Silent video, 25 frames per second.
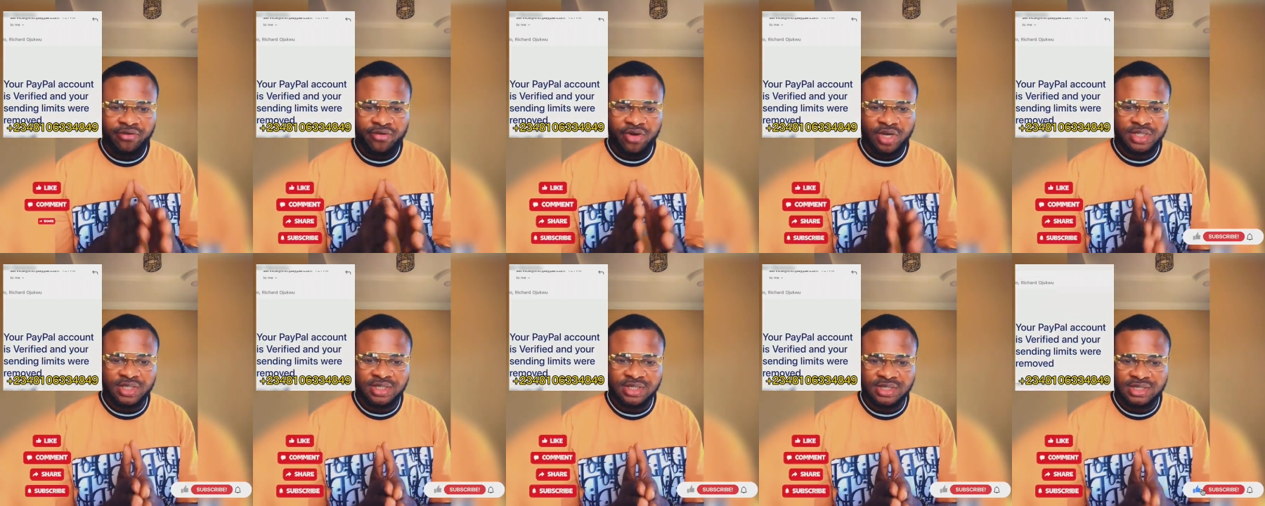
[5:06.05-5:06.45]

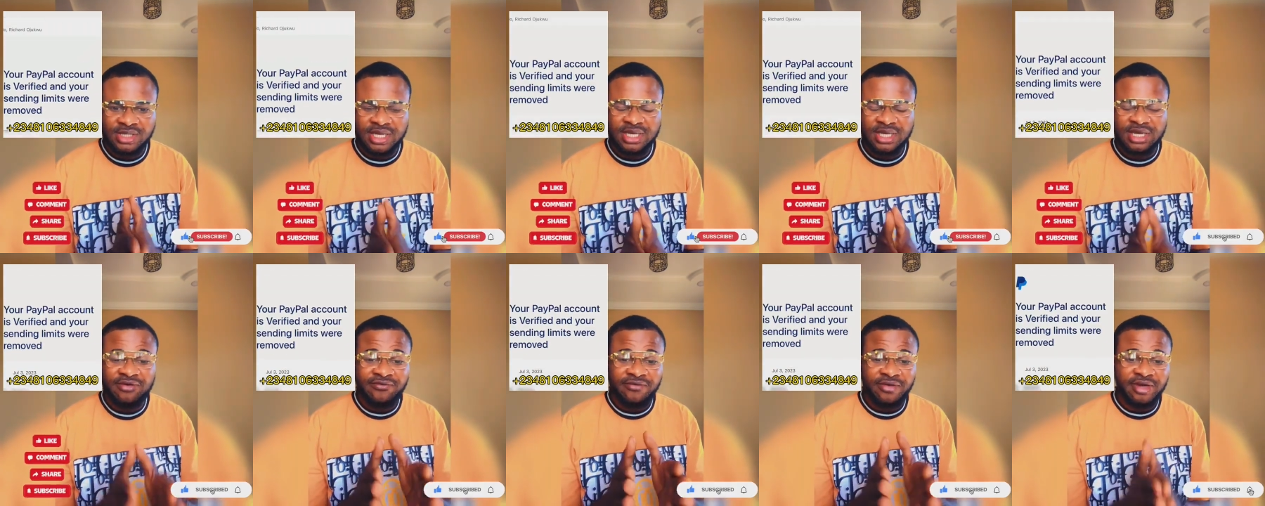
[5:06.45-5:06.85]

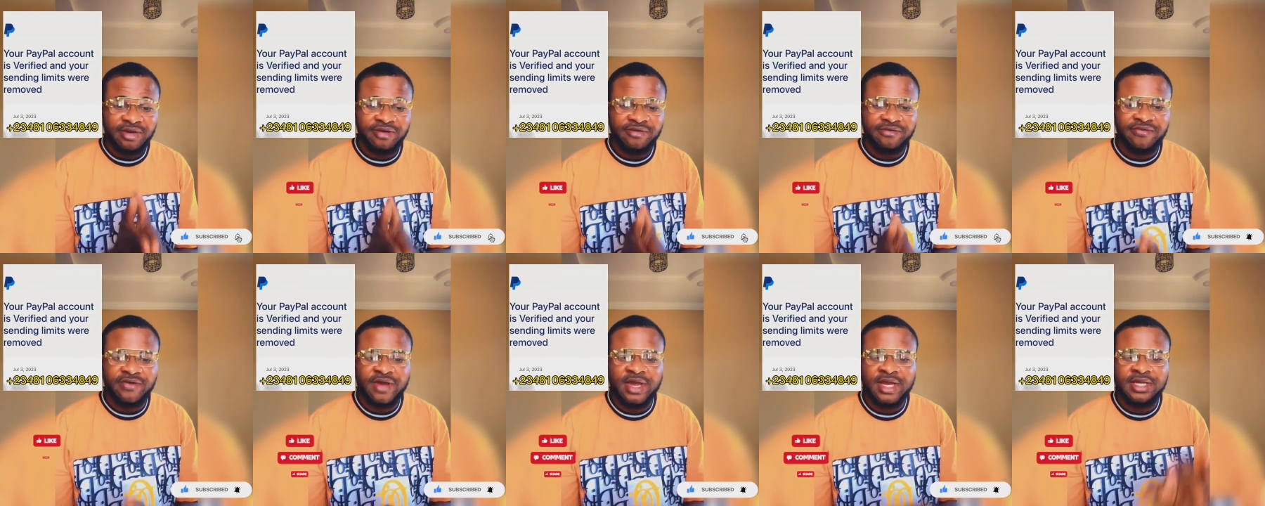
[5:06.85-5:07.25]
registered and
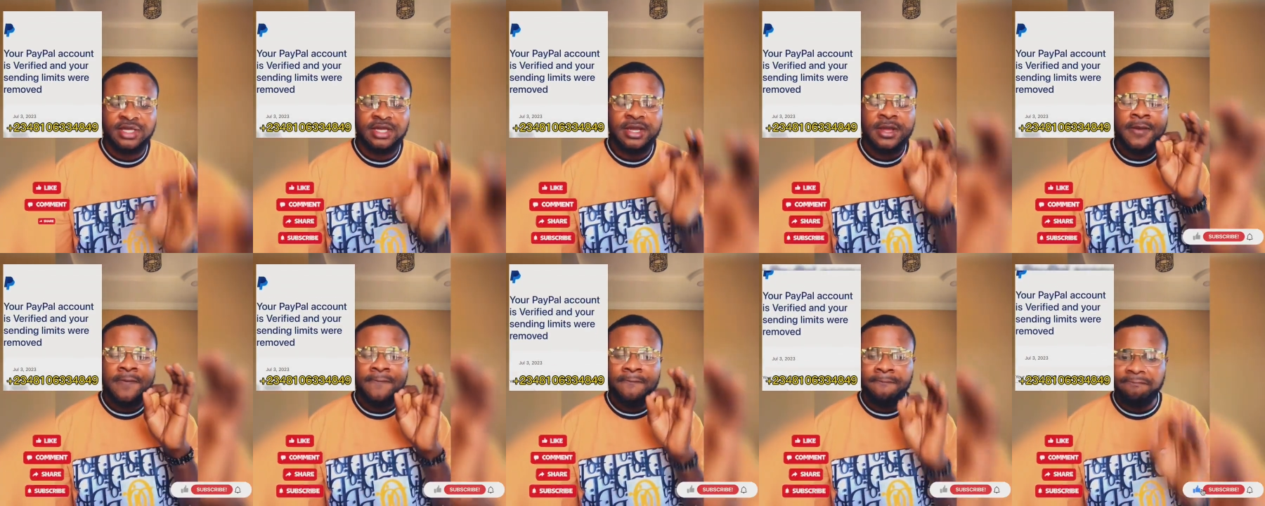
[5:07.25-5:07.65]

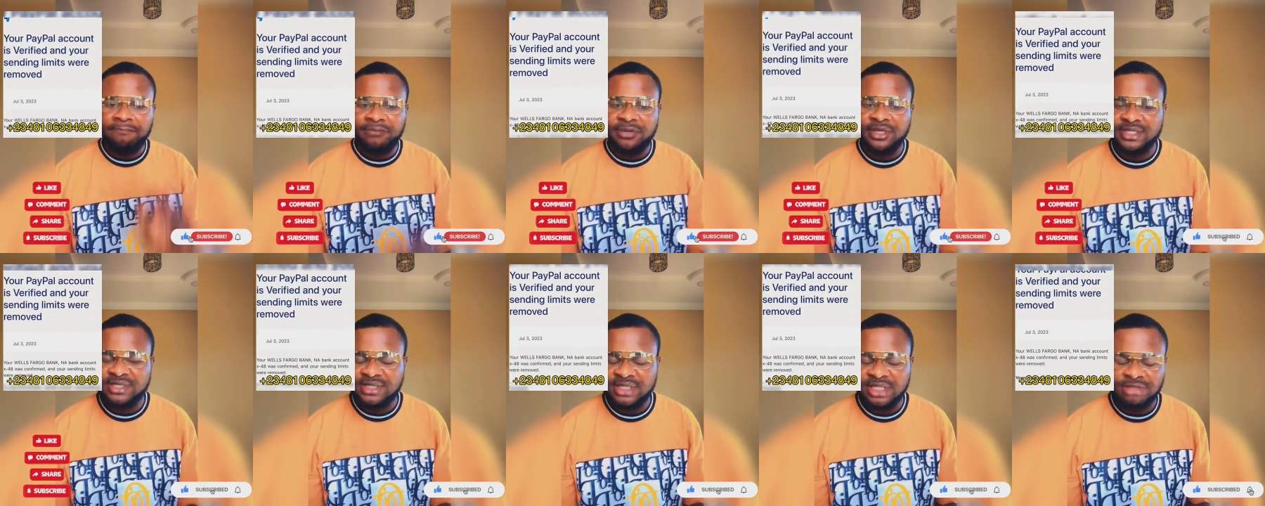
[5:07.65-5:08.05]

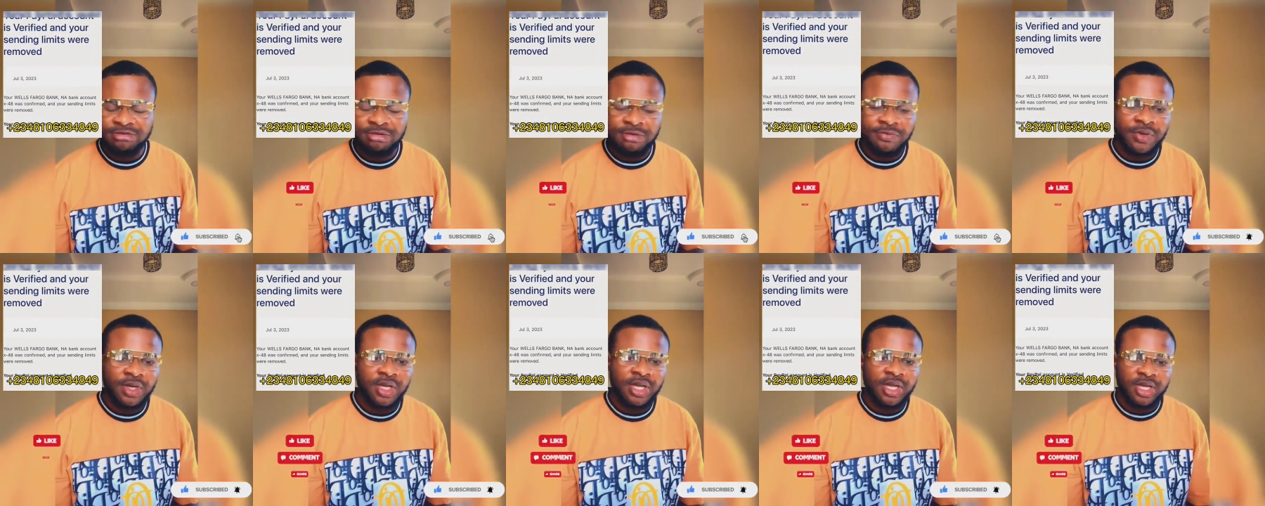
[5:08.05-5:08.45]
verified
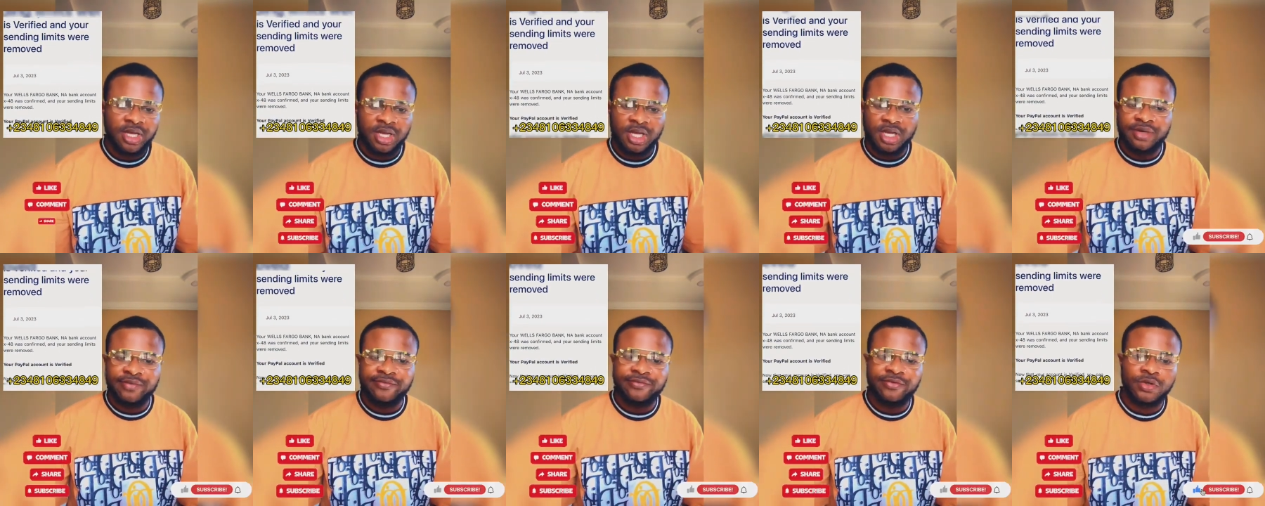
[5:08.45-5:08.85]
business
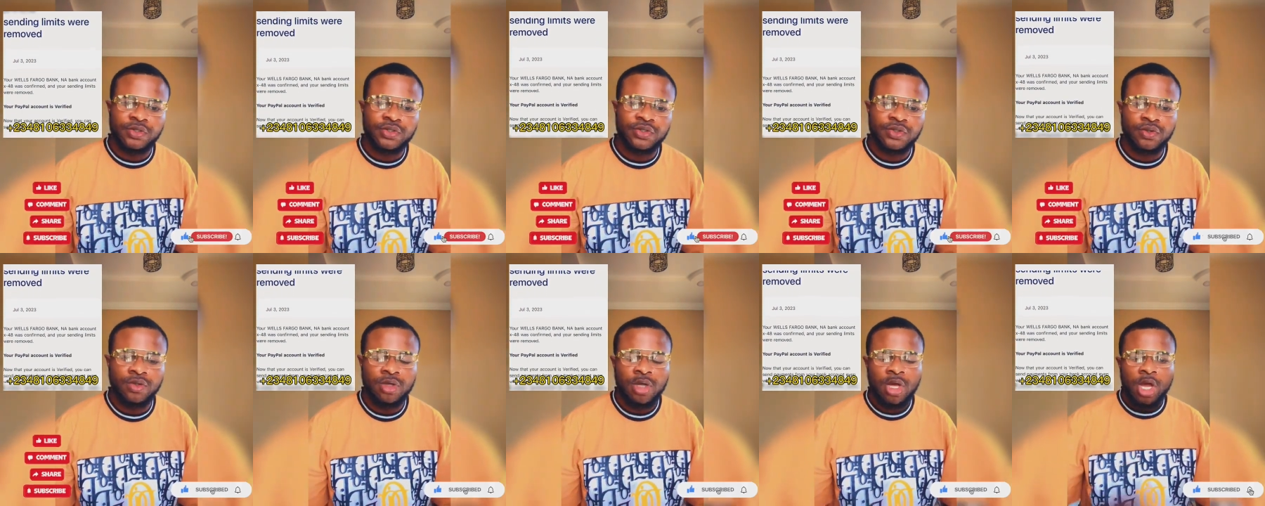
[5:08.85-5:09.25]
PayPal account for
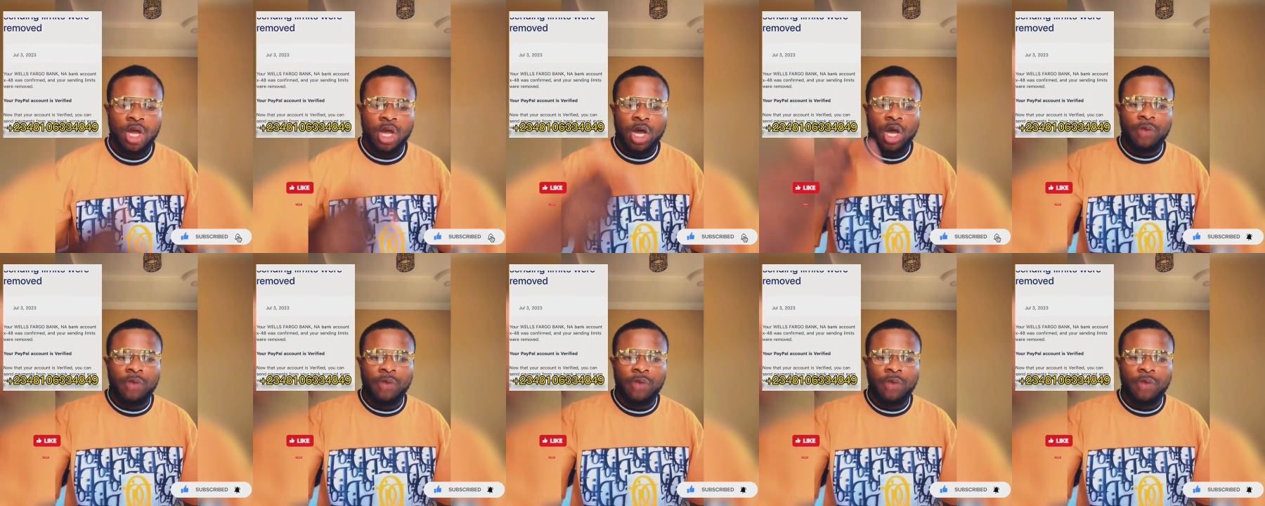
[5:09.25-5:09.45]
you,